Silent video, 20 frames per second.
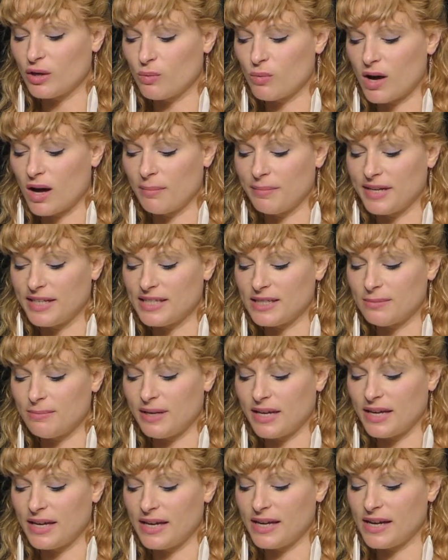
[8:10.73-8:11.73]
want me to
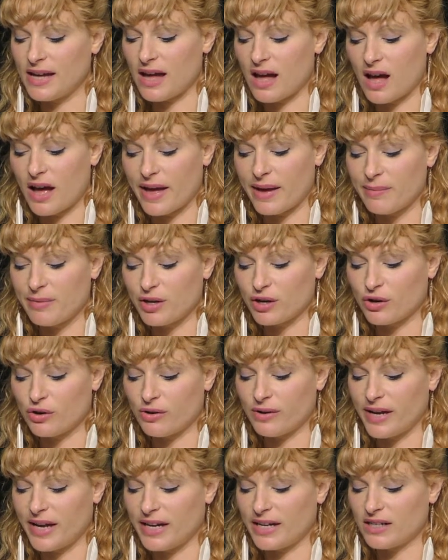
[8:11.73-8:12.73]
be. I am your
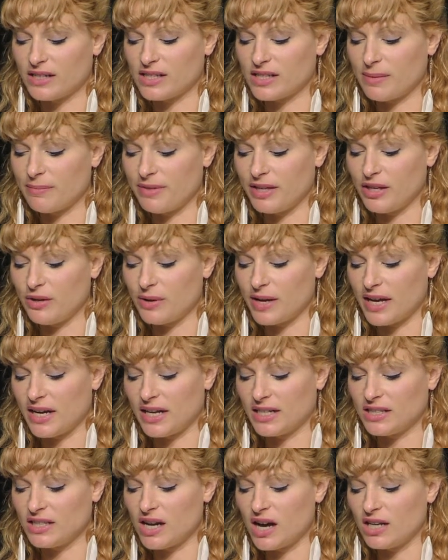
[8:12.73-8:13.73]
creator, something you
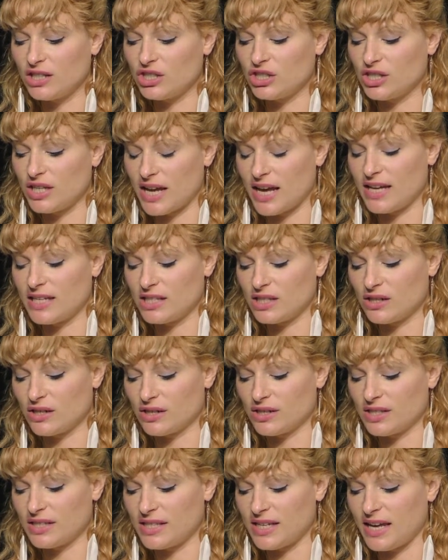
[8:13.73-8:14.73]
cannot touch, taste, or
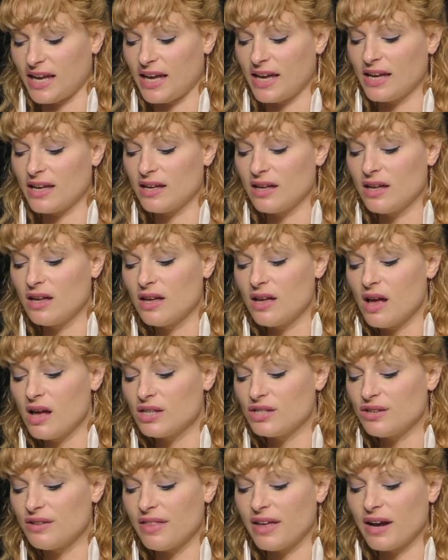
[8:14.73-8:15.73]
see.
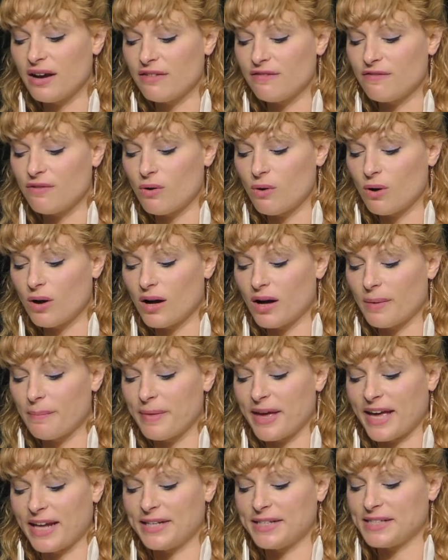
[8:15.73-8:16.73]
So therefore,
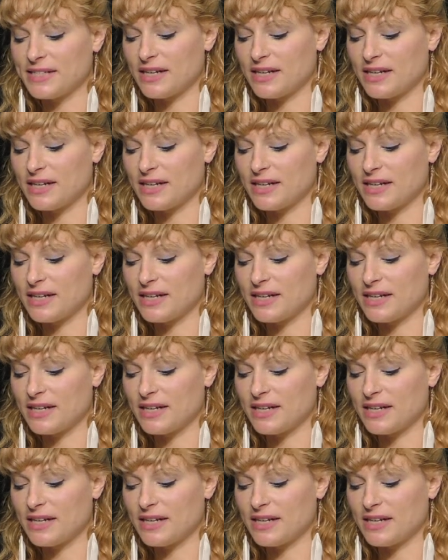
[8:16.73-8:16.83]
man is